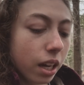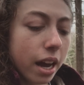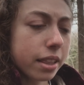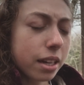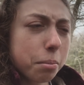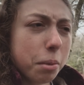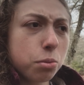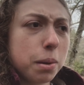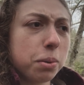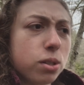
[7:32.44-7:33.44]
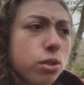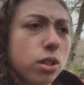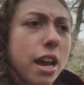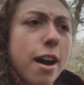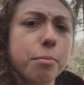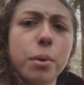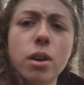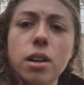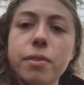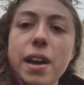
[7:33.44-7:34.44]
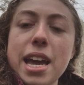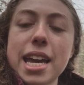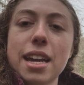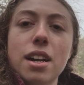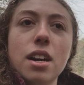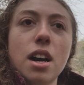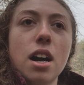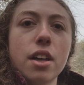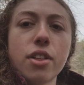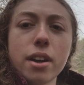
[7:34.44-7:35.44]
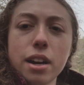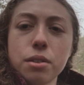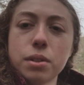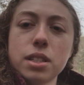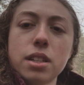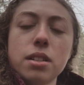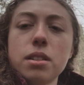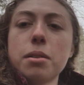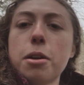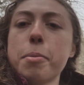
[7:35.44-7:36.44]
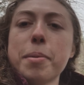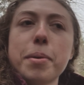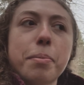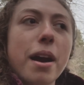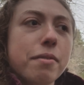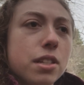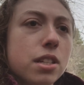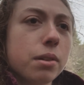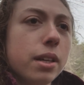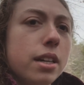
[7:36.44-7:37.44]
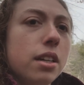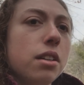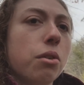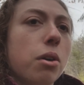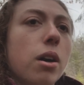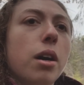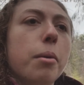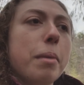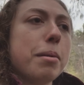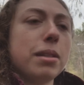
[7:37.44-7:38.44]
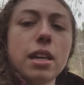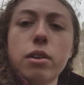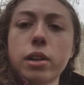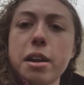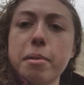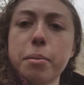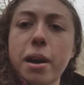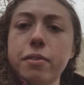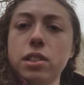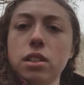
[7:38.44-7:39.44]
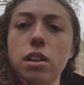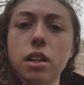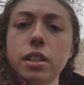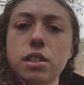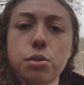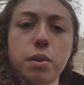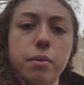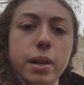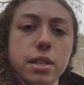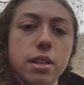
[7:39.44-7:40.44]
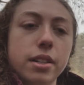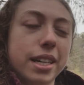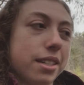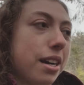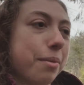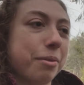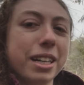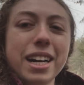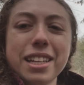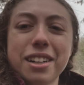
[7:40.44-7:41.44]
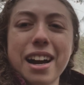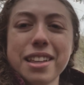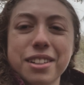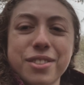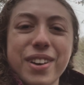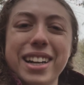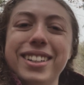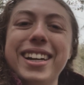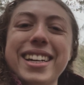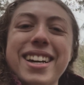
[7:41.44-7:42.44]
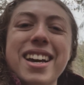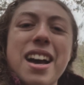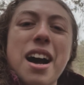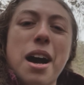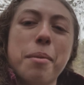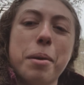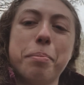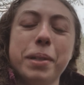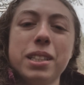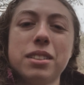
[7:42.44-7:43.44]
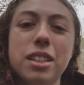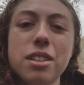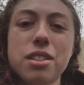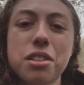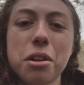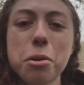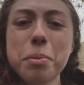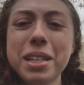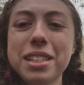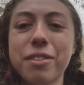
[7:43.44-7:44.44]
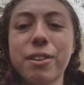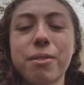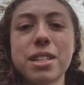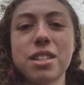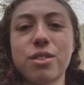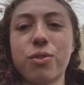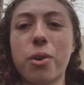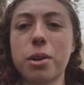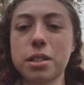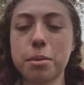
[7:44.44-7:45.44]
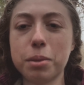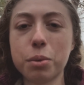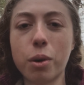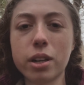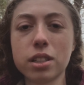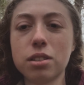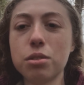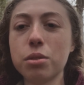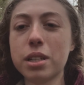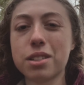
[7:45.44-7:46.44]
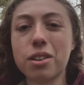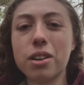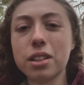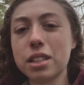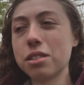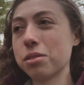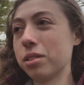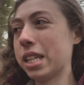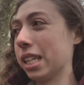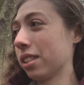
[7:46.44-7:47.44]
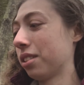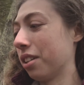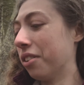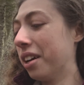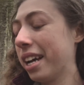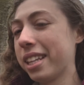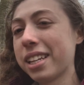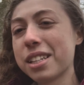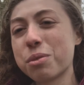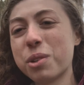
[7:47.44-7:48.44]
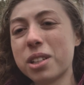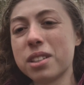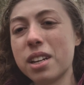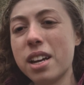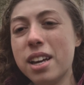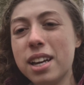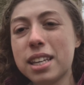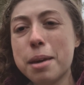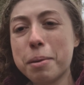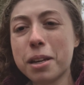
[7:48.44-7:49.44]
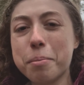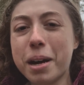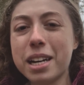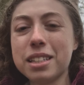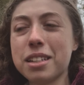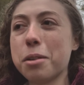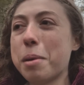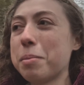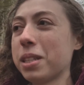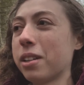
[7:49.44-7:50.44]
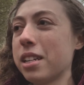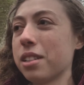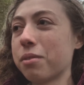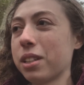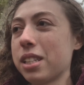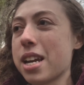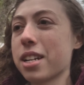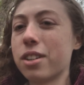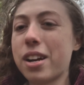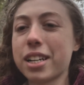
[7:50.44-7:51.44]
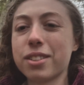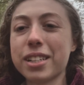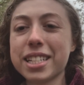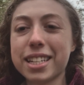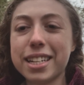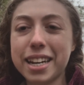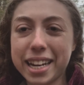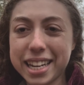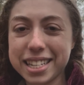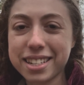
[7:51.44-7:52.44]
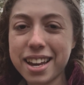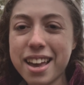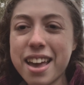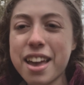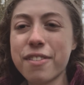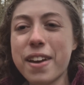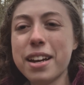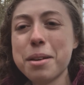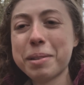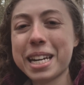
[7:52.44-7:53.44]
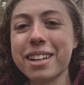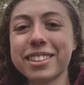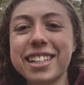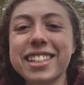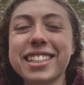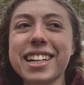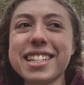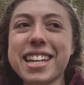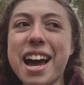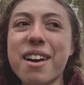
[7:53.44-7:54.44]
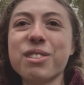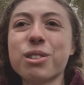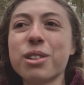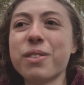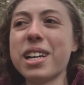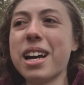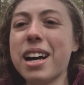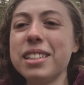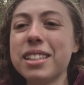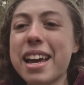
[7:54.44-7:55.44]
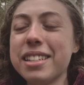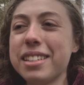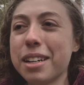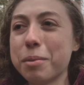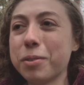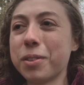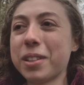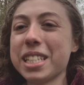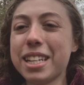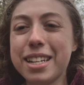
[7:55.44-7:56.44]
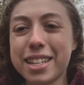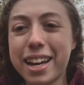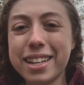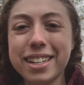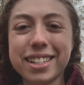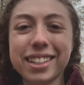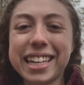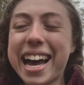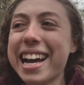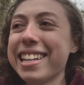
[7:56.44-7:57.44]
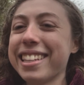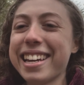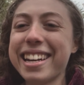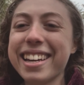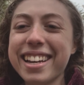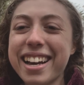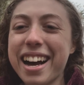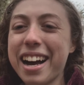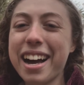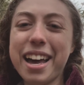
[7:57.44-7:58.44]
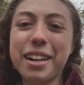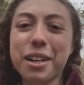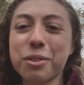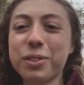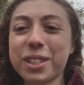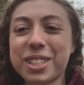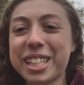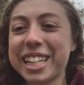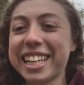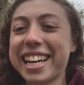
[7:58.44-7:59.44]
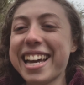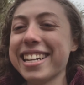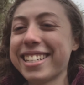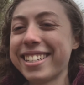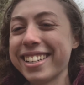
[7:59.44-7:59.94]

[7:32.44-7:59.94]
I think most people usually have more of a uh, thought out reason, you know, maybe privacy related, or maybe they don't care about privacy at all and they just want to race their desktop, right? Either either is fine, right? Um, but there's so many different reasons for somebody wanting to install and use Linux. So I think it's worth keeping in mind, you know, maybe there isn't really a correct reason. And I guess if anybody out there does have sort of a, a, as dumb of a reason as I initially had, then uh, I don't know, feel seen, I guess.